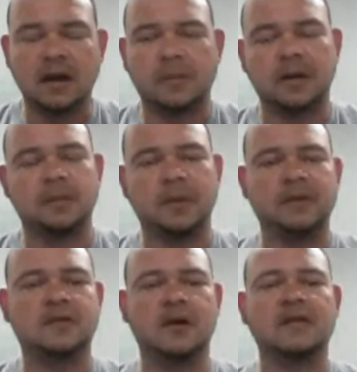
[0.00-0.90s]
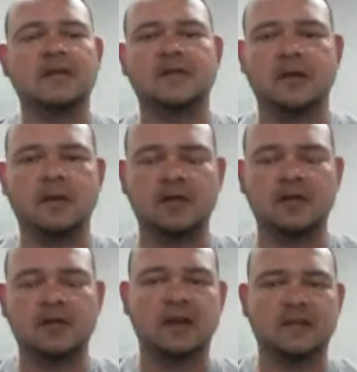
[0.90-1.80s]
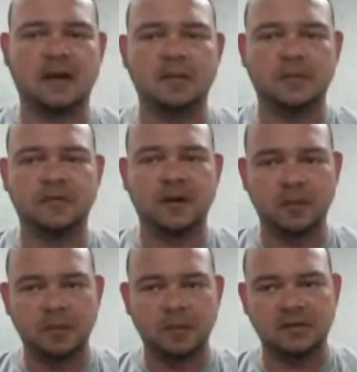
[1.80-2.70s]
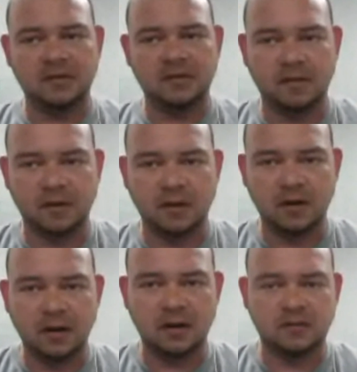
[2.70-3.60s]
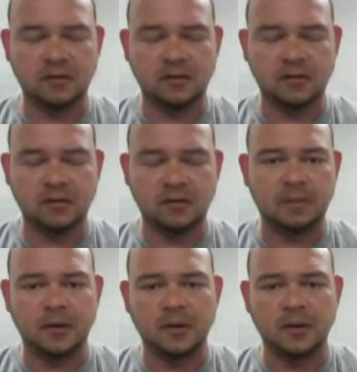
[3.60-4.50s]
Yeah, but to answer the question, yes, I prefer a BEC over a 2S LiPo.